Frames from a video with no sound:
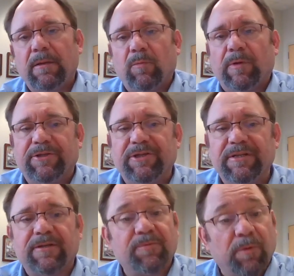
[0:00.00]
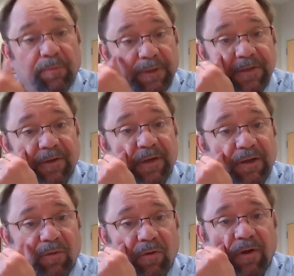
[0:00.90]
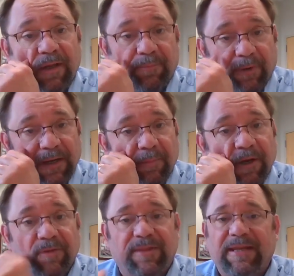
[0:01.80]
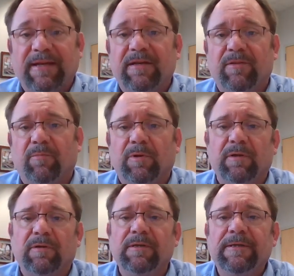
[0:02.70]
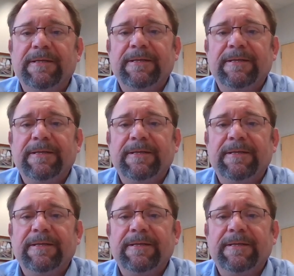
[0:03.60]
when Jesus will return in glory and bring about the end of the world.